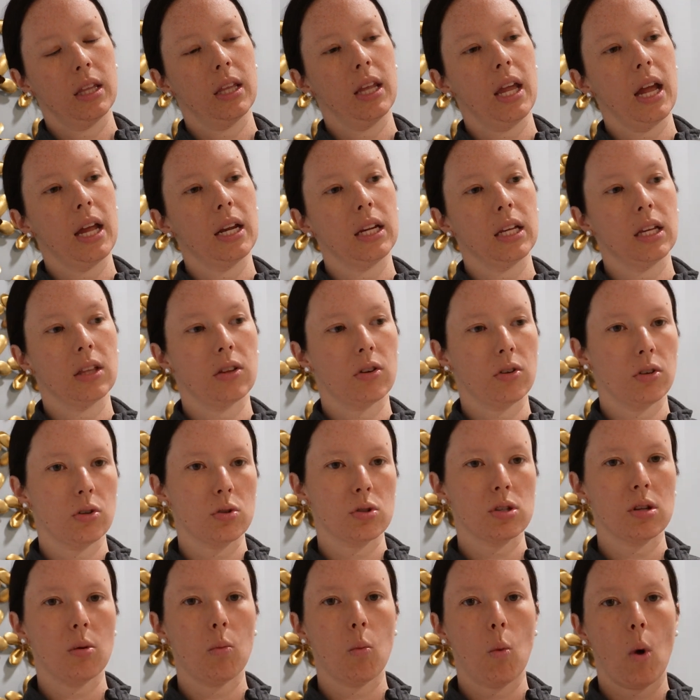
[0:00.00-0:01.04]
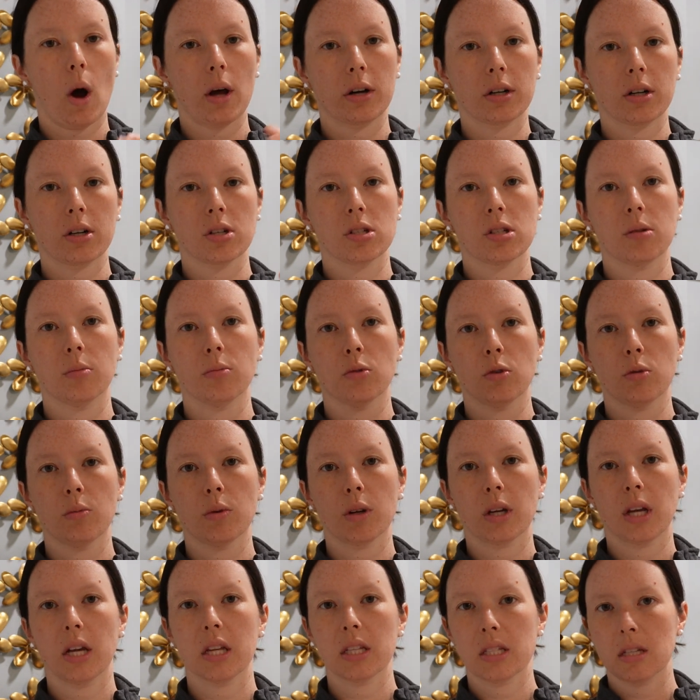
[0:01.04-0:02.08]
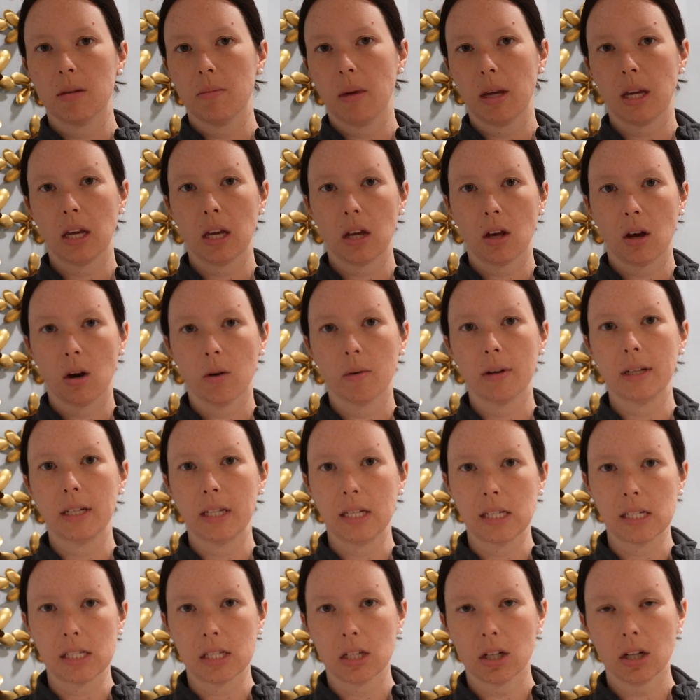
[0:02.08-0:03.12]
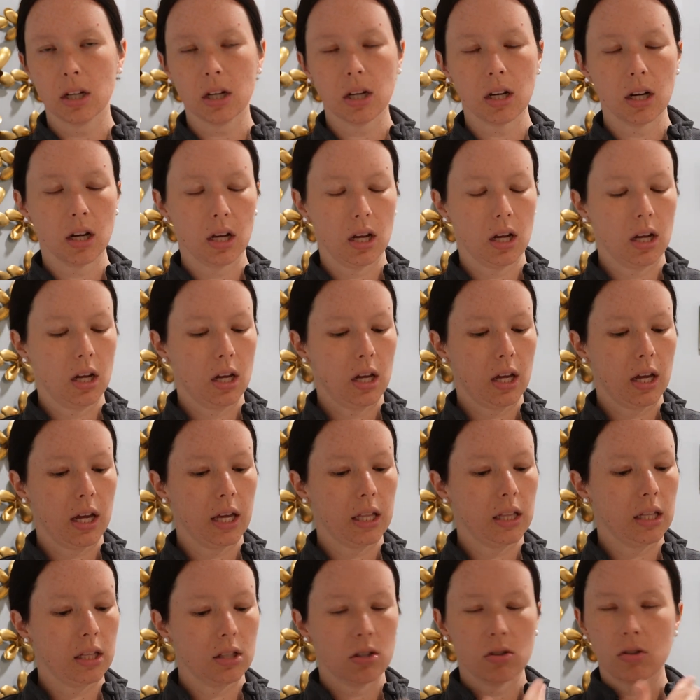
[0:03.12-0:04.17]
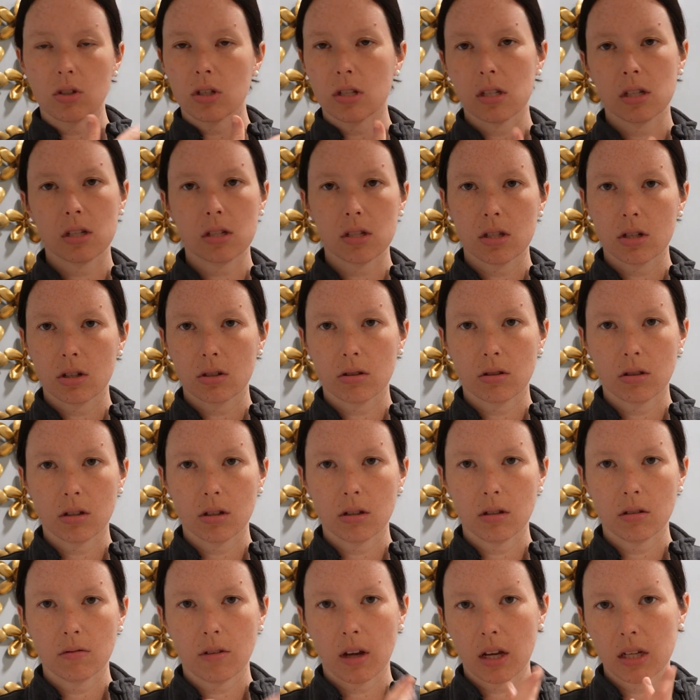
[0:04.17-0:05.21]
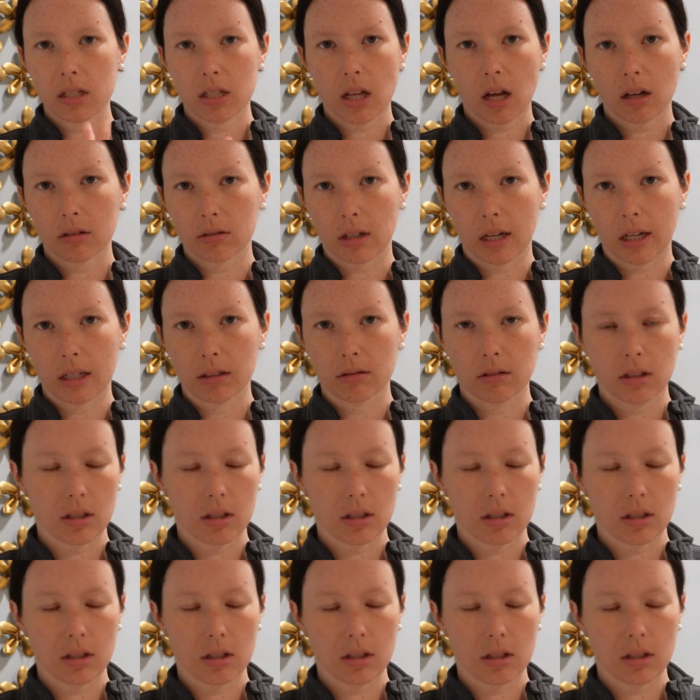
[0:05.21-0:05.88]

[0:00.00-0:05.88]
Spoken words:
and either use some water or some lubricant to make it go in easier, and then you just insert the device that way.